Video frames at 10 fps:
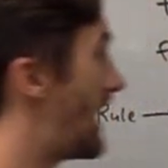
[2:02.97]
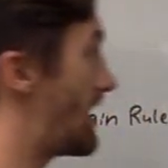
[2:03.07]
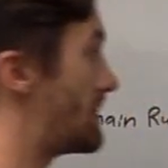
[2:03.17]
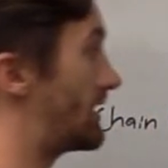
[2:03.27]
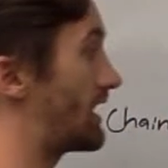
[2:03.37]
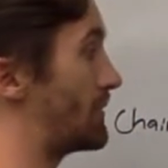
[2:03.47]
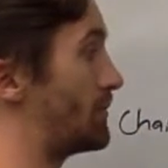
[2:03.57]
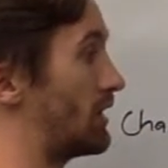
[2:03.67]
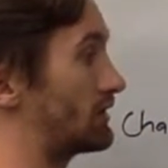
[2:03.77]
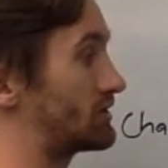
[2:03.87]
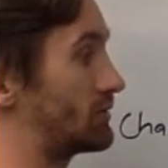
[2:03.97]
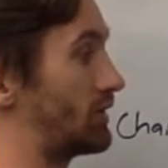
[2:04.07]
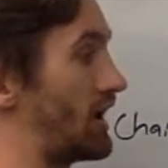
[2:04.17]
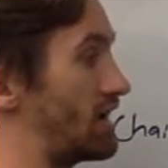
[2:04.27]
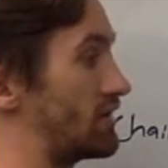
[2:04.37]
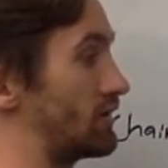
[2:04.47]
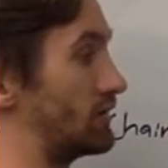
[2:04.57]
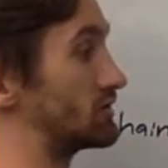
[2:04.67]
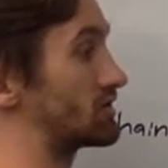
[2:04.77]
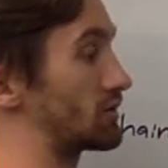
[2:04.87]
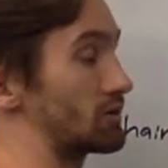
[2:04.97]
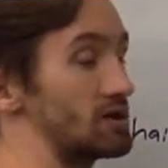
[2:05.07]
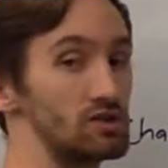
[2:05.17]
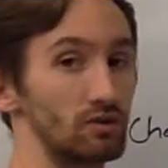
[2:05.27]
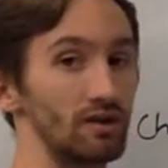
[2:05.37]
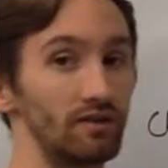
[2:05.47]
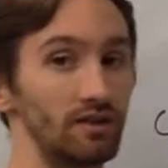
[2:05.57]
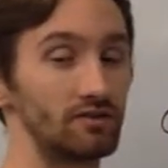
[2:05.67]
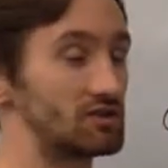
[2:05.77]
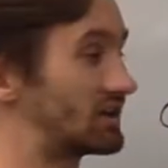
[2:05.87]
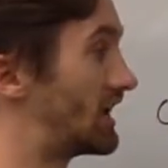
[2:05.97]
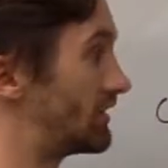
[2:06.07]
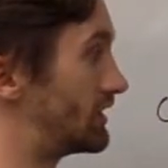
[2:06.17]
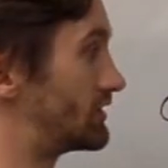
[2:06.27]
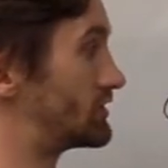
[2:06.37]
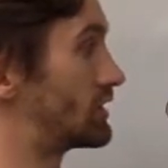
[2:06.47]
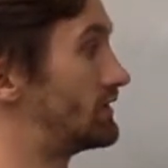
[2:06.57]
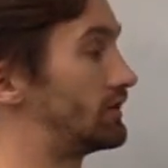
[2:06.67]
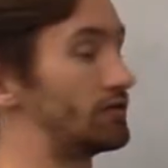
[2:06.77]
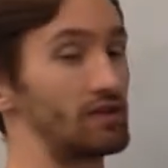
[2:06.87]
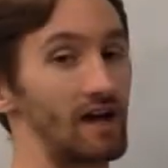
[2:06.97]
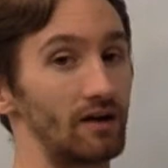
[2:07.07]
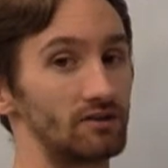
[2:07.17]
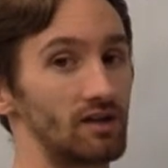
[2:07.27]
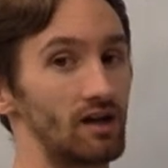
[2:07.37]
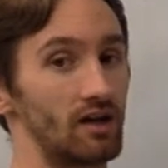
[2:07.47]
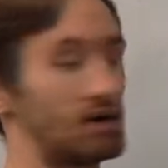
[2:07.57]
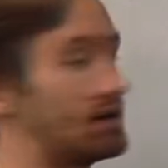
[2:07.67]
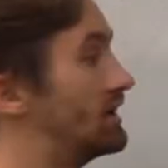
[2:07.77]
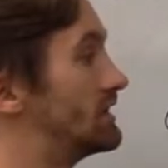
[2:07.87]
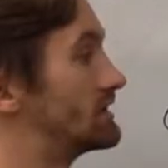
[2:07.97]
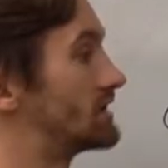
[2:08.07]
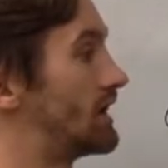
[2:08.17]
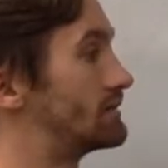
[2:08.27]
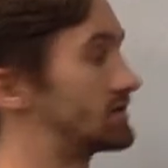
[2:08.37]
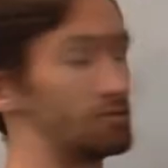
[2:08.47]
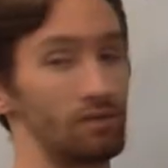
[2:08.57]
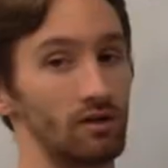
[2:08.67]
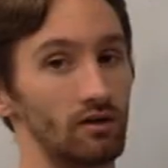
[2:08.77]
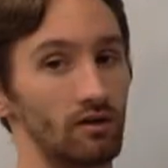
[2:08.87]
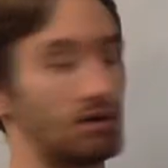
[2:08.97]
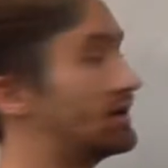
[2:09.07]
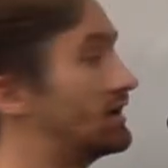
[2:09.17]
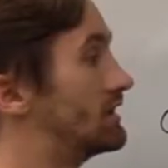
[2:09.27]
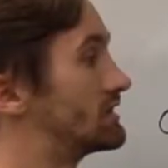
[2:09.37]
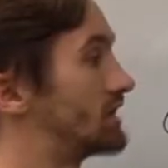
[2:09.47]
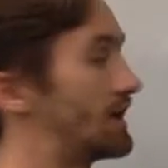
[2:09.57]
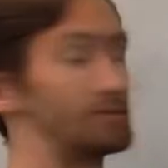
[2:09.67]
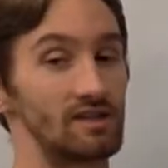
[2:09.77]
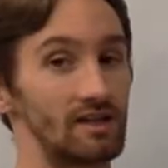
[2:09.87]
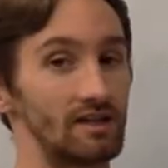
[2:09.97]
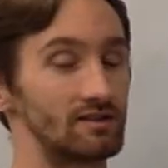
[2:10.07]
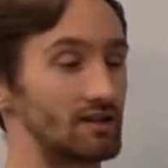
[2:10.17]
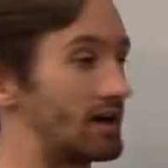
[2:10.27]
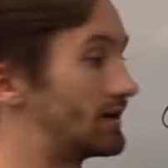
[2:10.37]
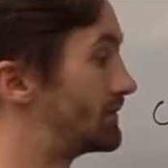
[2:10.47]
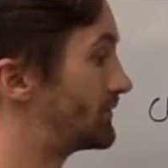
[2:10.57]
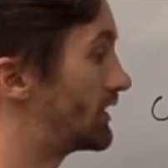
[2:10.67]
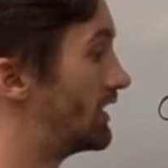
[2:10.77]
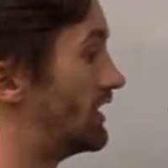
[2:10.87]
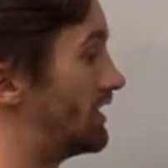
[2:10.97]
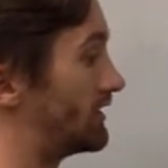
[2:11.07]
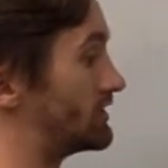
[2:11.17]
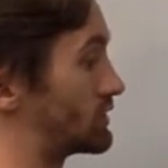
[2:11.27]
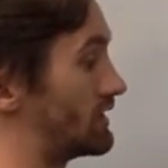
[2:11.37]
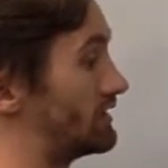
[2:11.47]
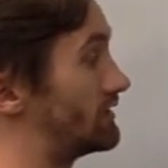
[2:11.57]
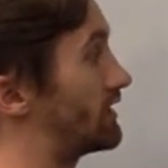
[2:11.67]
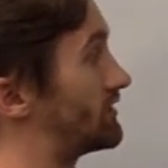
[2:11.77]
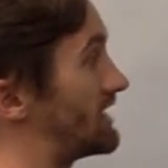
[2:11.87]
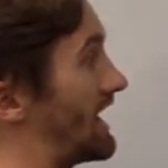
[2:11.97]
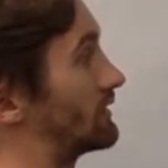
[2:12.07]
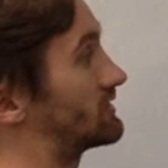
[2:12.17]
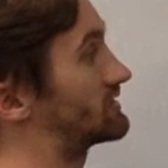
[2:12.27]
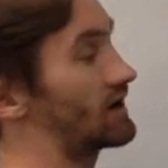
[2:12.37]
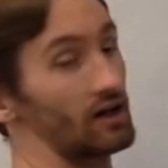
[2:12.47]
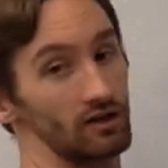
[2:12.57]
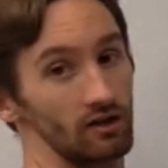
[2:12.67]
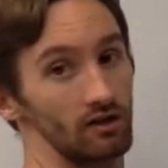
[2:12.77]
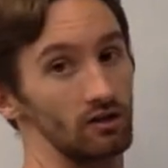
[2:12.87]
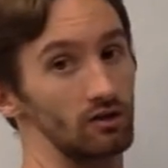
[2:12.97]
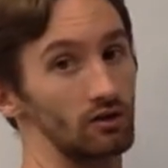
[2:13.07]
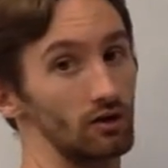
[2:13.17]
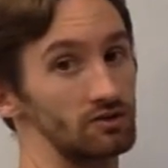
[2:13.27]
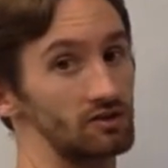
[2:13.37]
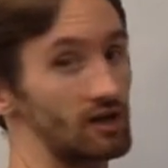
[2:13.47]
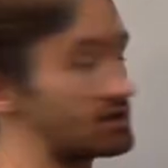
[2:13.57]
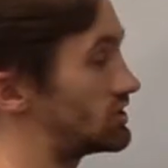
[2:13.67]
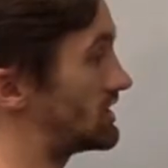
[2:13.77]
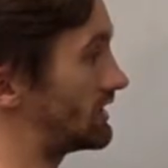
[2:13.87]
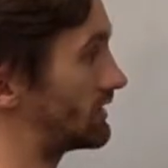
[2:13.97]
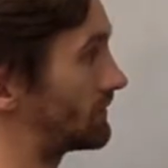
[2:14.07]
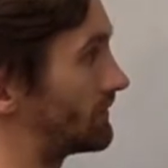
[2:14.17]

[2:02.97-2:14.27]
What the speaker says: And then I multiply those three derivatives together. The derivative of the outside times the middle times the inside. The derivative of the outside, cosine g.